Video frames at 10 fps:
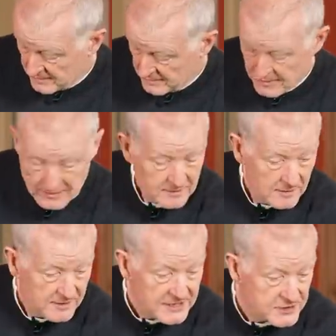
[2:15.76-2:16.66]
you know
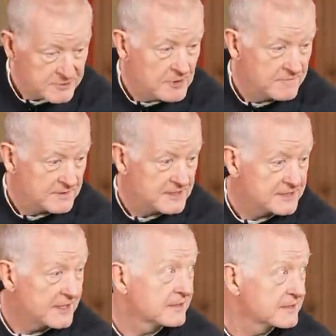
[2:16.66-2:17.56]
an inch movement
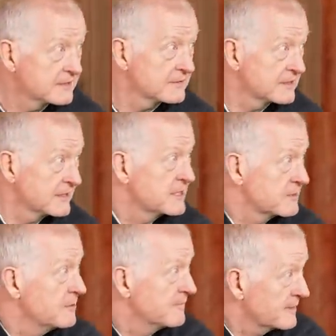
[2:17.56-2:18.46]
this end is, is an
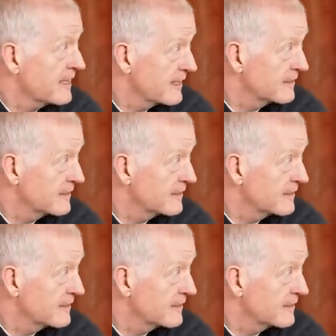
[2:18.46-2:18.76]
inch movement that